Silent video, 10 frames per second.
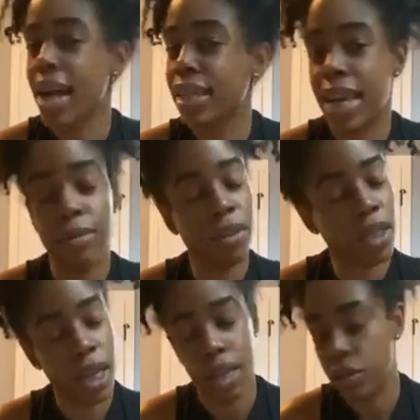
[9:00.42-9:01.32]
I
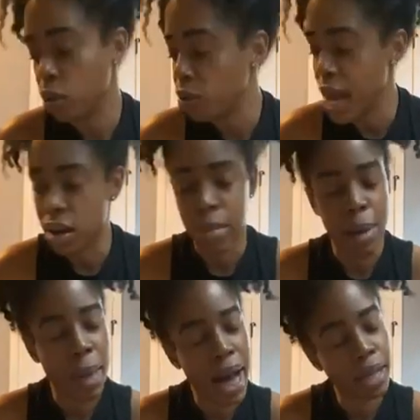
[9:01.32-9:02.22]
guarantee it. No doubt in
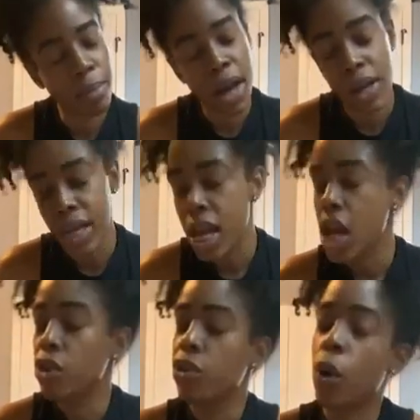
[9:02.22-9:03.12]
my mind about it.
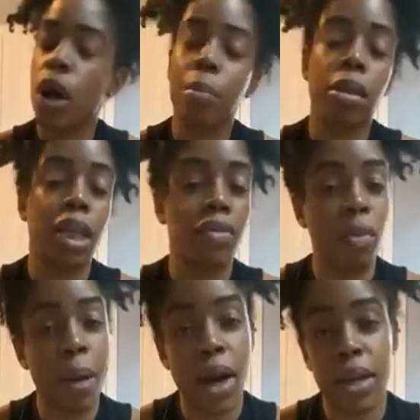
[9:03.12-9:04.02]
No
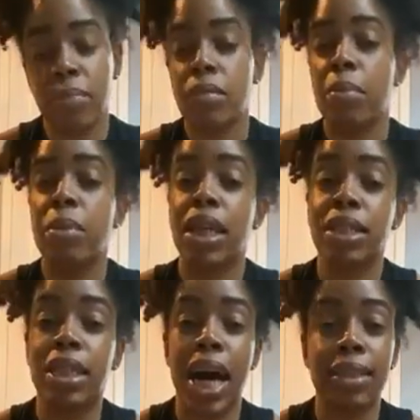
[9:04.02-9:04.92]
unbelief about it.
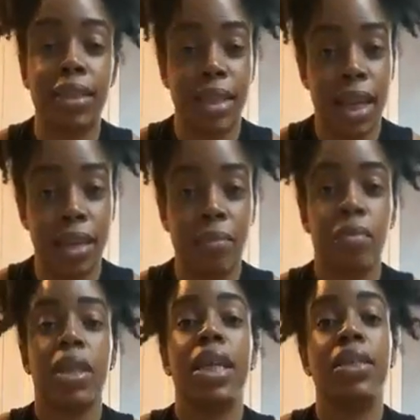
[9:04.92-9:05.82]
Because God said it.
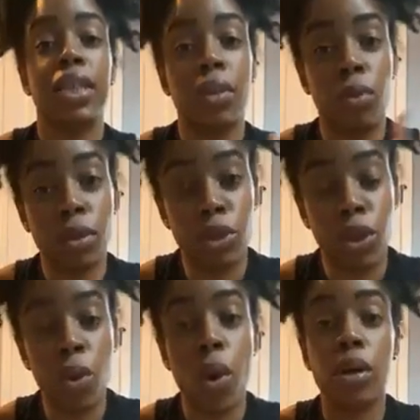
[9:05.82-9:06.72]
He said, where
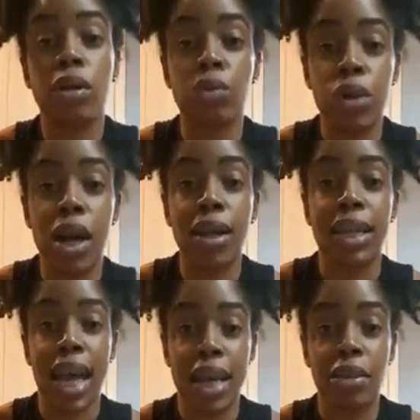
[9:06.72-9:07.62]
2 or 3
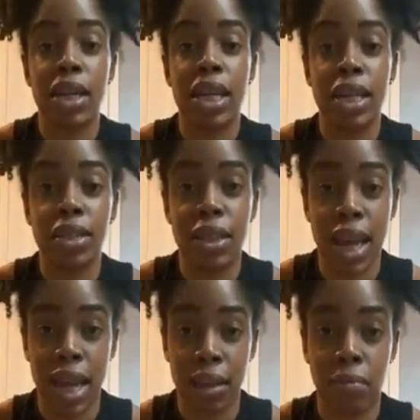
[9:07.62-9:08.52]
are gathered in his
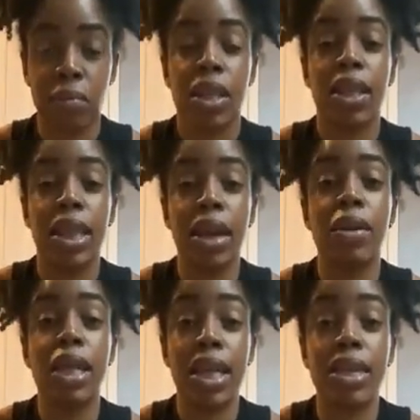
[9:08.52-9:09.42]
name,
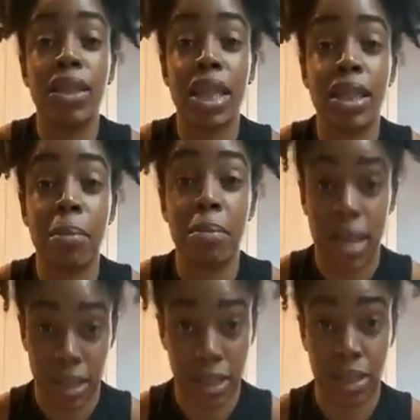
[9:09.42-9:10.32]
there he is in the
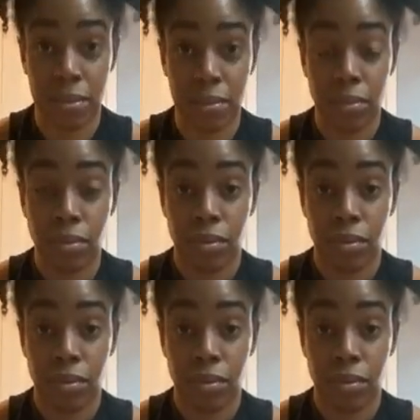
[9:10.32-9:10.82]
midst.